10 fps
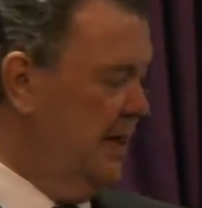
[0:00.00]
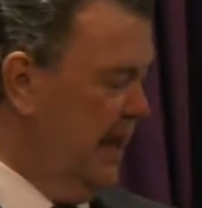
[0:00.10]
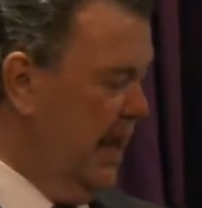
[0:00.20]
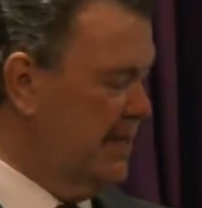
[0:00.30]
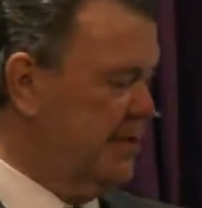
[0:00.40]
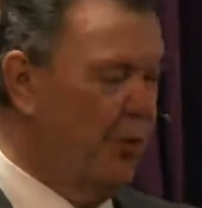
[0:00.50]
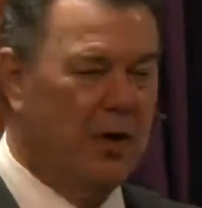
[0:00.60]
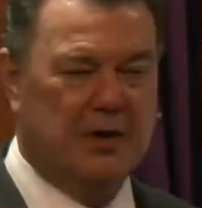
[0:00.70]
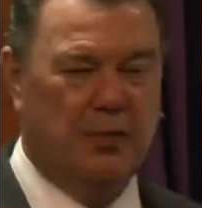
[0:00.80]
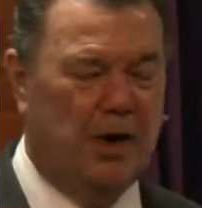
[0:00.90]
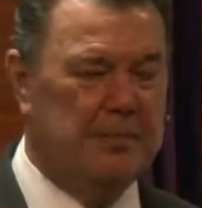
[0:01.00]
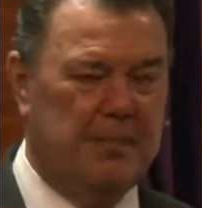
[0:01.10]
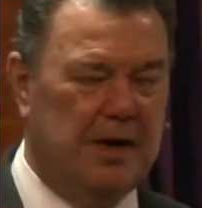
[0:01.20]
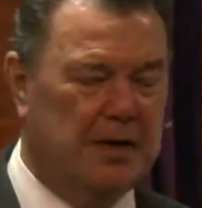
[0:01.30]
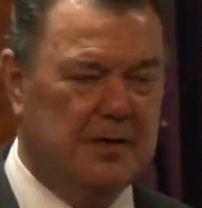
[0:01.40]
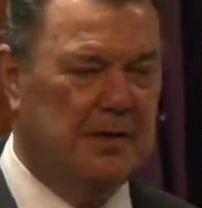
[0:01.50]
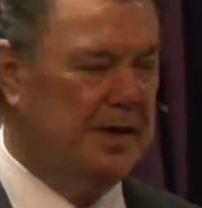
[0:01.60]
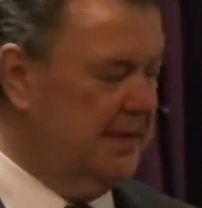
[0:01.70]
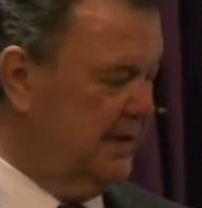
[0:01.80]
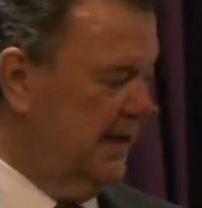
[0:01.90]
He hasn't worked one miracle
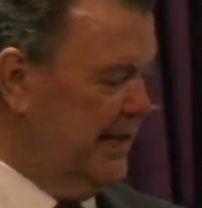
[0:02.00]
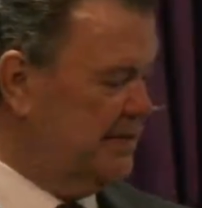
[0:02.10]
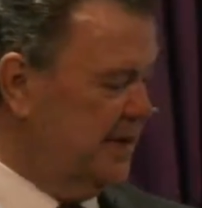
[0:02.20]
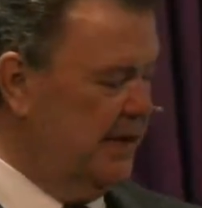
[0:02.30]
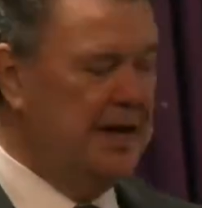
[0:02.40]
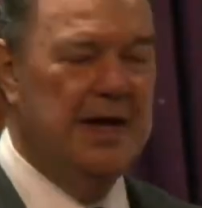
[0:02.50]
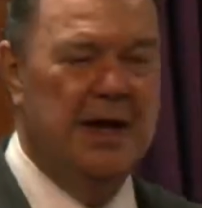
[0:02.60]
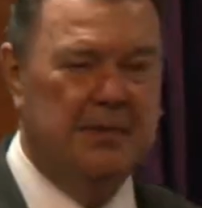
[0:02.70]
until age 30